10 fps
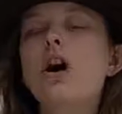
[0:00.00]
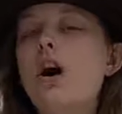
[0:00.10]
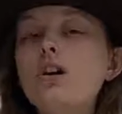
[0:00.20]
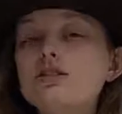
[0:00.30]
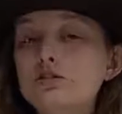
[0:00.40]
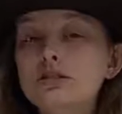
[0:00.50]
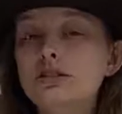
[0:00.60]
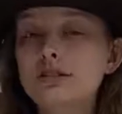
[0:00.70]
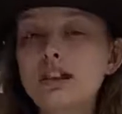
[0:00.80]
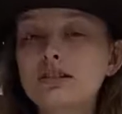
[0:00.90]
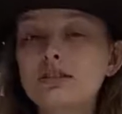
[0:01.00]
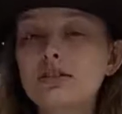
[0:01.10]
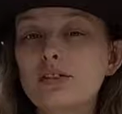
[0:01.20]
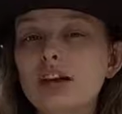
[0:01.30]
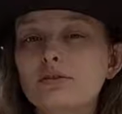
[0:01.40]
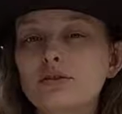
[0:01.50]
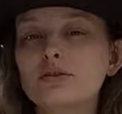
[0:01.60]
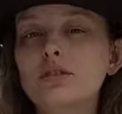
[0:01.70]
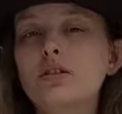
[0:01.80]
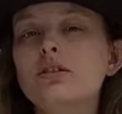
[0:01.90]
All sorts of things are available
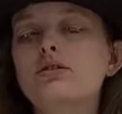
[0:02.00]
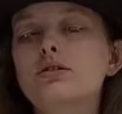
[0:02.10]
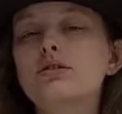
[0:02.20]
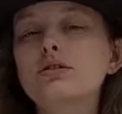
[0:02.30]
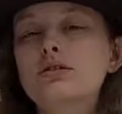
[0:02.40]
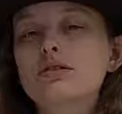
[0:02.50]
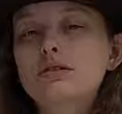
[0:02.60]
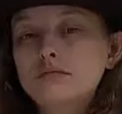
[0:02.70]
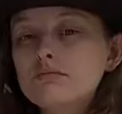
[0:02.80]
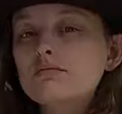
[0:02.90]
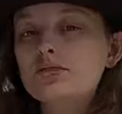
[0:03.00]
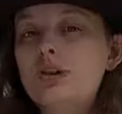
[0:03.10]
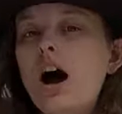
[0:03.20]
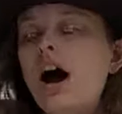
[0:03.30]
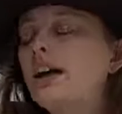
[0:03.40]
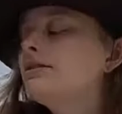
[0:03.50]
to you if you just try.